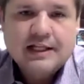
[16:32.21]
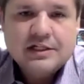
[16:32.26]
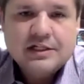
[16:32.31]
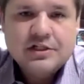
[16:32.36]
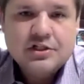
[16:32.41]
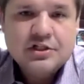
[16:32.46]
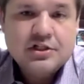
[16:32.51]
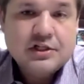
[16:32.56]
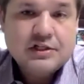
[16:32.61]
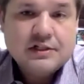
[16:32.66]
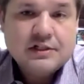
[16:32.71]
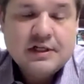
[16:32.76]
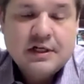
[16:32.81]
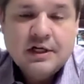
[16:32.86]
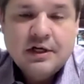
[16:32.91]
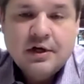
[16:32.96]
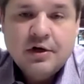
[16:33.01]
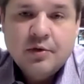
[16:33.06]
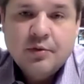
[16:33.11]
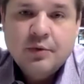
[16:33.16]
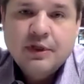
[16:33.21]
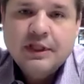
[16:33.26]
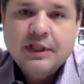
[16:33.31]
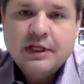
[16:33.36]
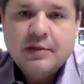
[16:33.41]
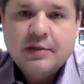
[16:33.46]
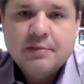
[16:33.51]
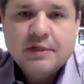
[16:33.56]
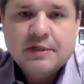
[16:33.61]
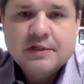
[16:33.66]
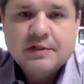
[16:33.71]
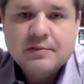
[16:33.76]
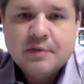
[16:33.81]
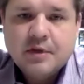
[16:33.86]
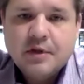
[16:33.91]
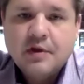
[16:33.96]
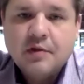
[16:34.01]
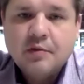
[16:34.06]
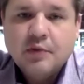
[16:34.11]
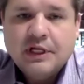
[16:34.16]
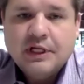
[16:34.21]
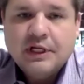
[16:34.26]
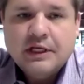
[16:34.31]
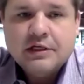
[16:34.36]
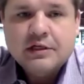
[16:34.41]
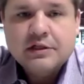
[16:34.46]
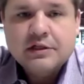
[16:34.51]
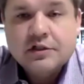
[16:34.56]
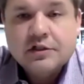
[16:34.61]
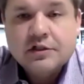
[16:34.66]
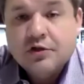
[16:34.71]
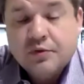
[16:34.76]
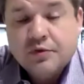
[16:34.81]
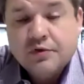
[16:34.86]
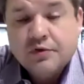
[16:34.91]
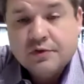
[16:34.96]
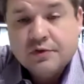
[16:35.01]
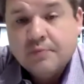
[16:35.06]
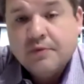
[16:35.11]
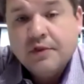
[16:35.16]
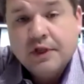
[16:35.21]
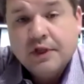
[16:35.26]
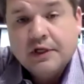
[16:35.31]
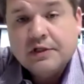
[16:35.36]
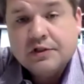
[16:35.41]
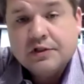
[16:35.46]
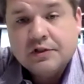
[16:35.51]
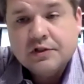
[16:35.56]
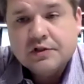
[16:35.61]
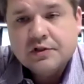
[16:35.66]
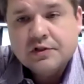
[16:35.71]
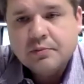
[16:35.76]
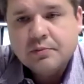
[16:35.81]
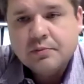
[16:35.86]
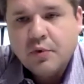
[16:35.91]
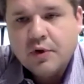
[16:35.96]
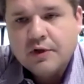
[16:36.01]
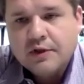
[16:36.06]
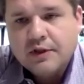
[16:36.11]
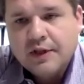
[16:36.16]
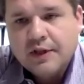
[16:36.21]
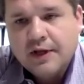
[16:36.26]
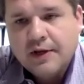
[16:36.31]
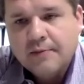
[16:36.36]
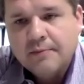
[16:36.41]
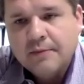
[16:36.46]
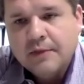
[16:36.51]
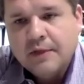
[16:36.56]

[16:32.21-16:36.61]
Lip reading: That's just really abysmal. And we needed to do some things to support them.